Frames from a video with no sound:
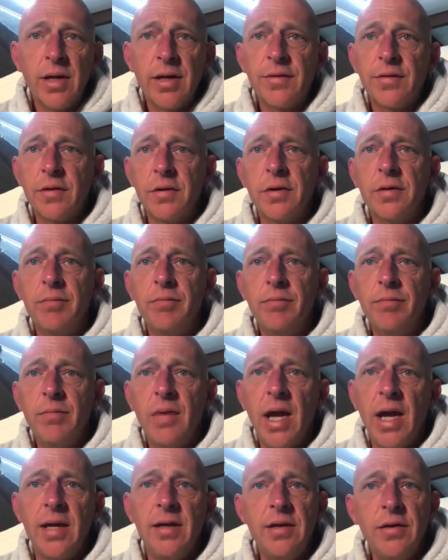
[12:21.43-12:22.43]
That's a good
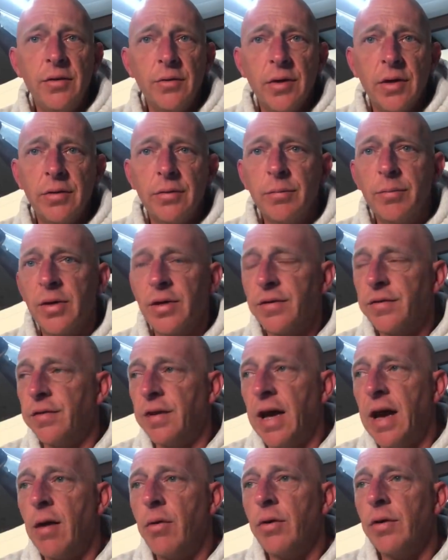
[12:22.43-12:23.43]
$80 to $100
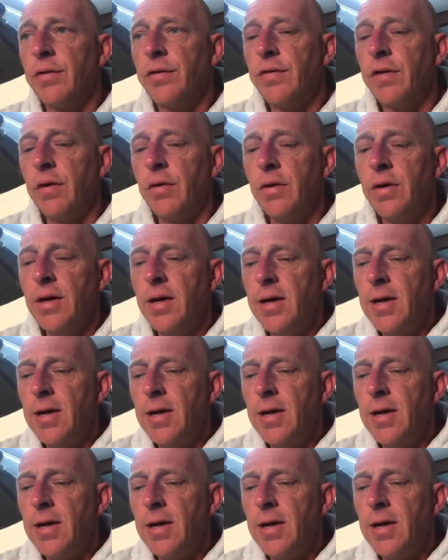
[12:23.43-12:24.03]
an hour. So